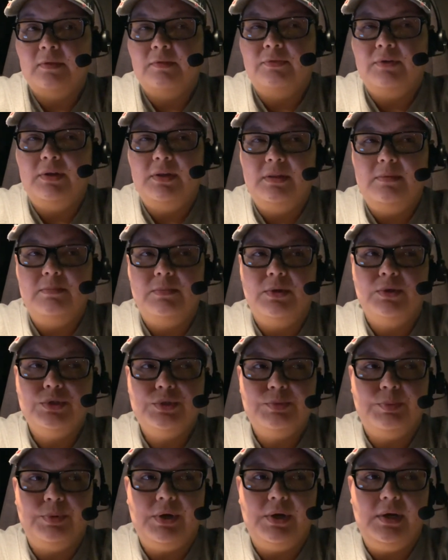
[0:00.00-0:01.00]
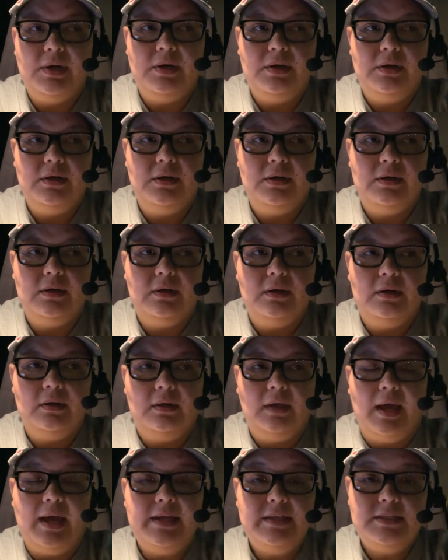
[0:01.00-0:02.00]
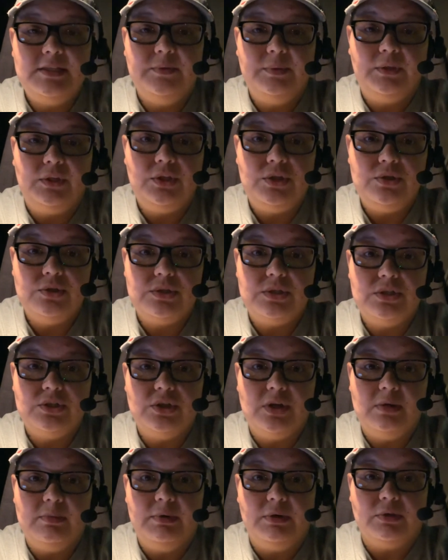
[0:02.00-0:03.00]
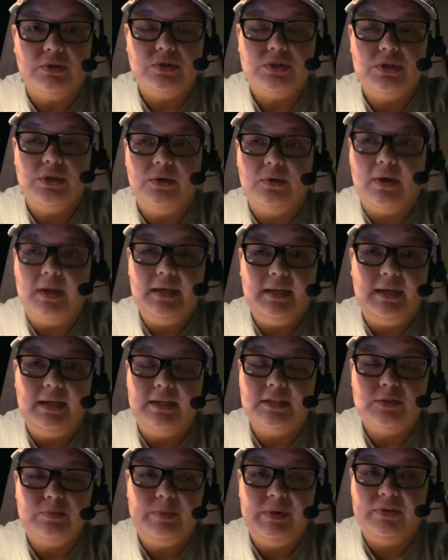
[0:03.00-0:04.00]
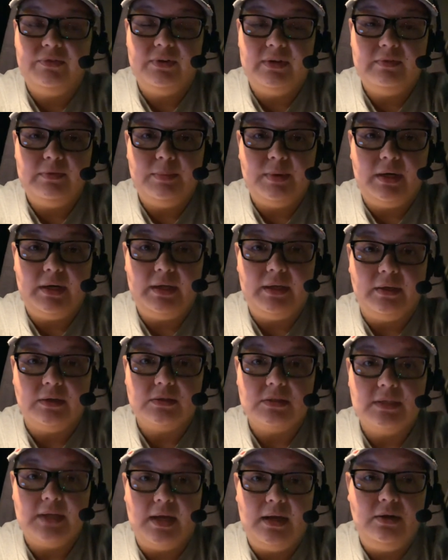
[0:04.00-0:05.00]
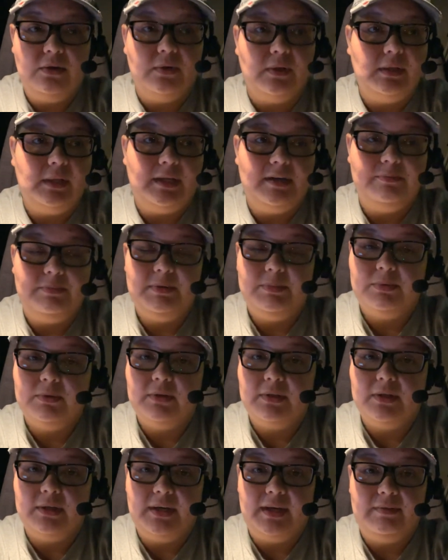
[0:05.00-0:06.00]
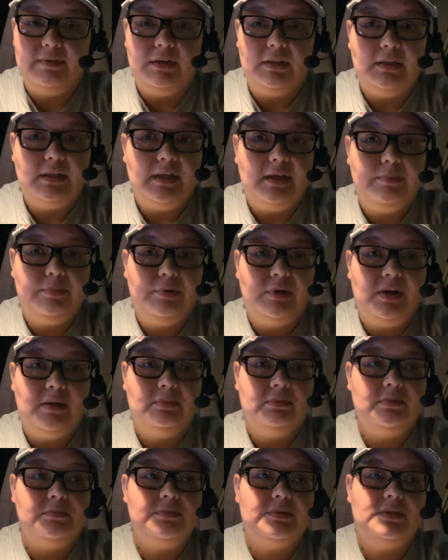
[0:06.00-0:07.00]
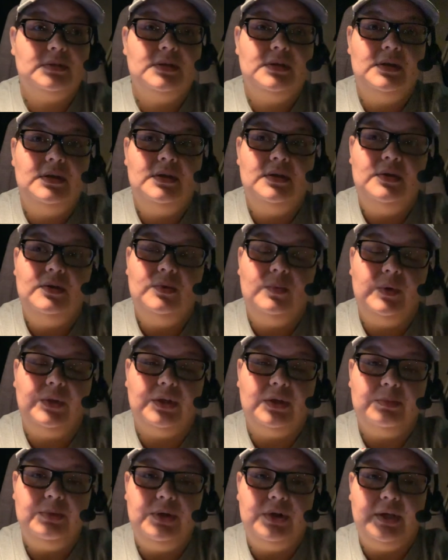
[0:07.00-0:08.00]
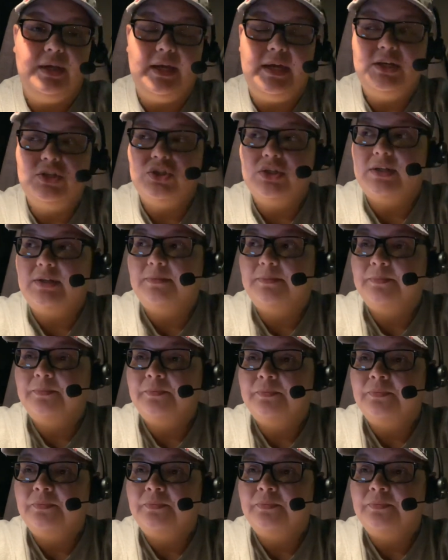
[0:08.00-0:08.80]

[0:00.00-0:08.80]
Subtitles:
for the most part, I deal with the Houston terminal, so I can't speak for everybody else. I know a lot of people that are having a lot of problems with communication